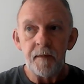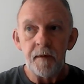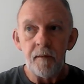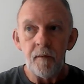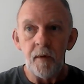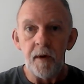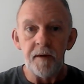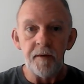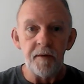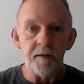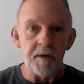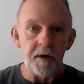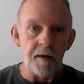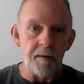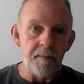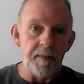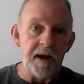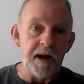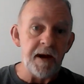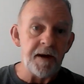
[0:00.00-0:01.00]
whether
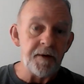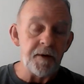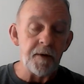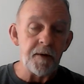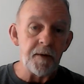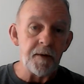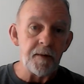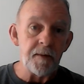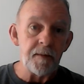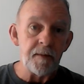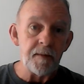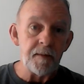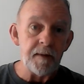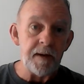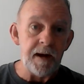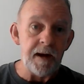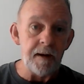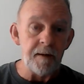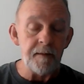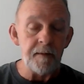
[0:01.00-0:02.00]
they're bigger
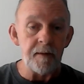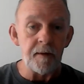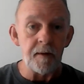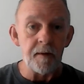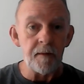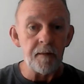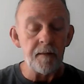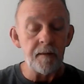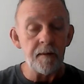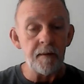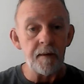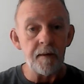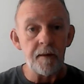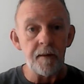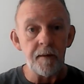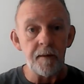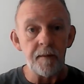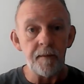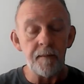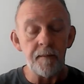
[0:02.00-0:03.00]
or
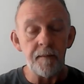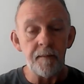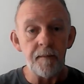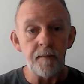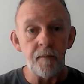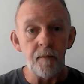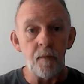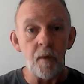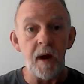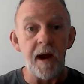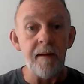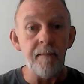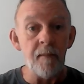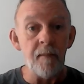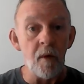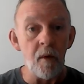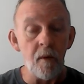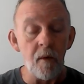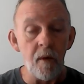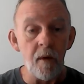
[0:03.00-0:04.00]
way
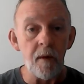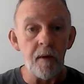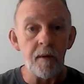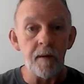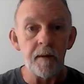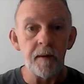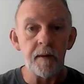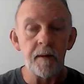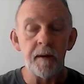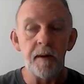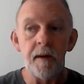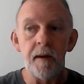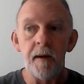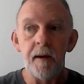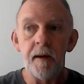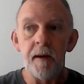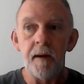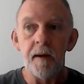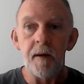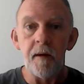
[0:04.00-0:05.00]
more
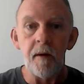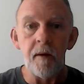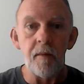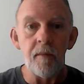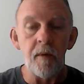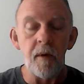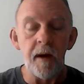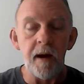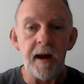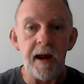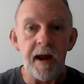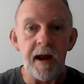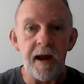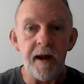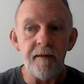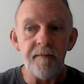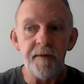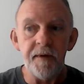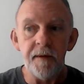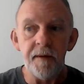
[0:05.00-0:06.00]
or what
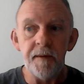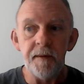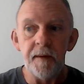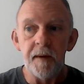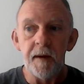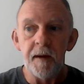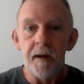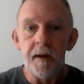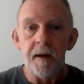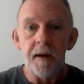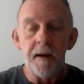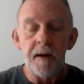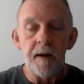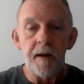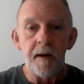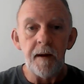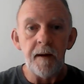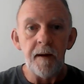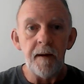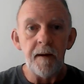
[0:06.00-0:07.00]
have you,
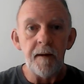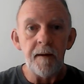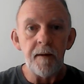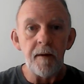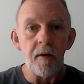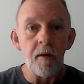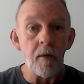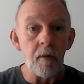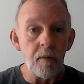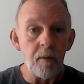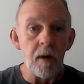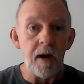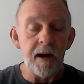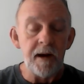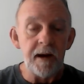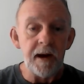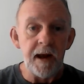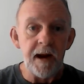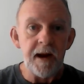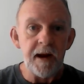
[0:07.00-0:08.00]
or way
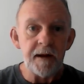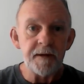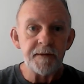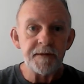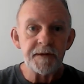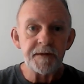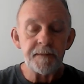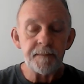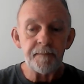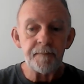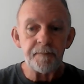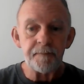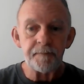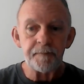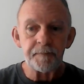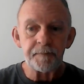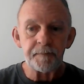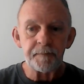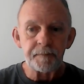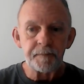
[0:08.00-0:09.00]
less,
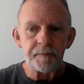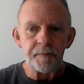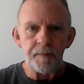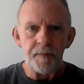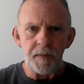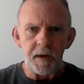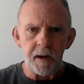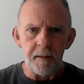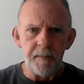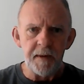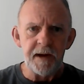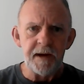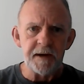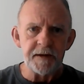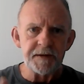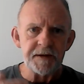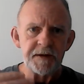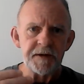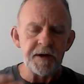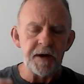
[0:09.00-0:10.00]

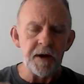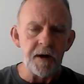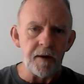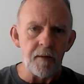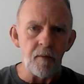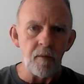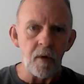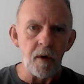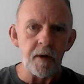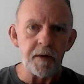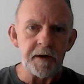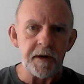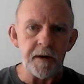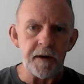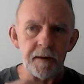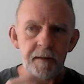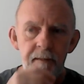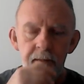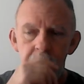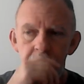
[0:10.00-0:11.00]
because it's going to work
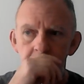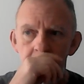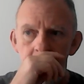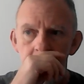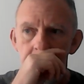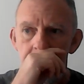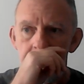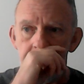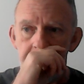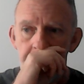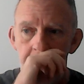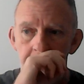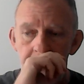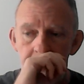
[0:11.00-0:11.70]
it. And